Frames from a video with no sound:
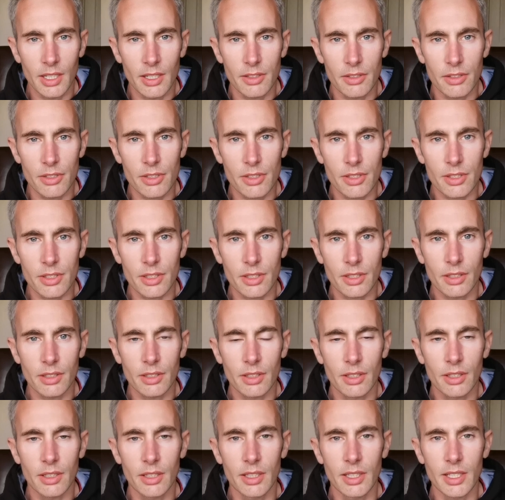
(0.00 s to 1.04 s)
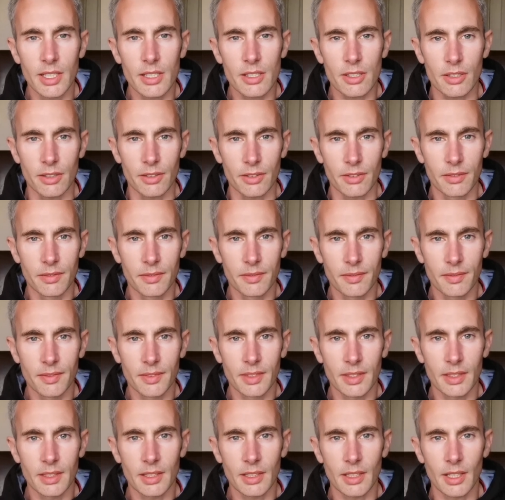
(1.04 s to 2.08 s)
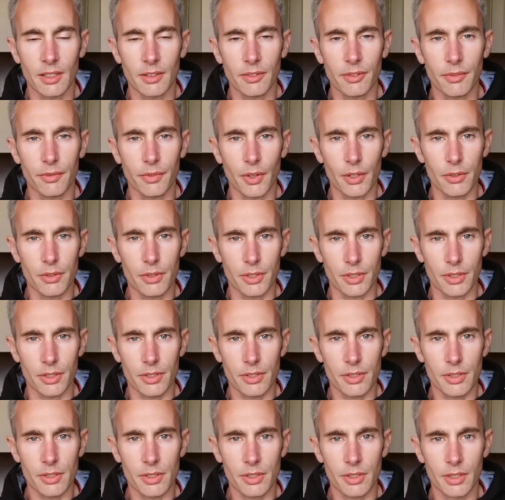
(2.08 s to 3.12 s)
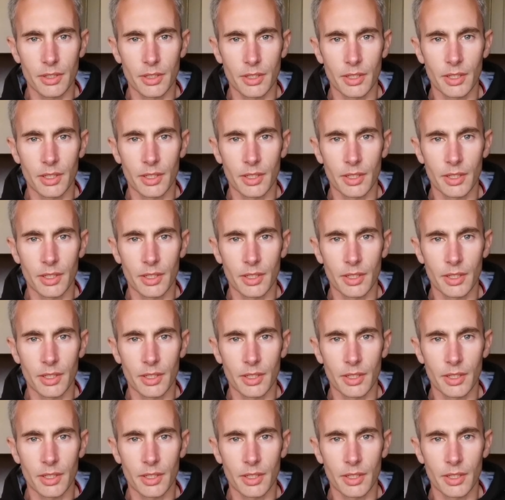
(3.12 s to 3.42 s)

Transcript: And just listen and focus